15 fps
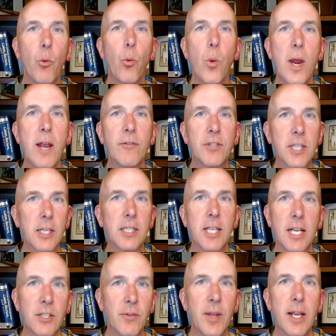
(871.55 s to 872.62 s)
We have
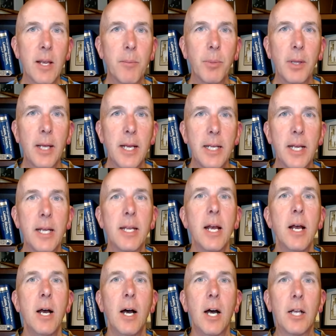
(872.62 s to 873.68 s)
successfully completed
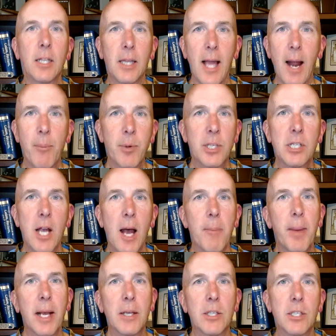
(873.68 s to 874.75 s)
a
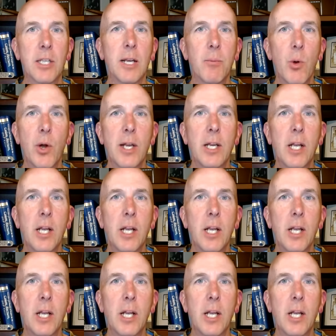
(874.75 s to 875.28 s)
laparoscopic sigmoid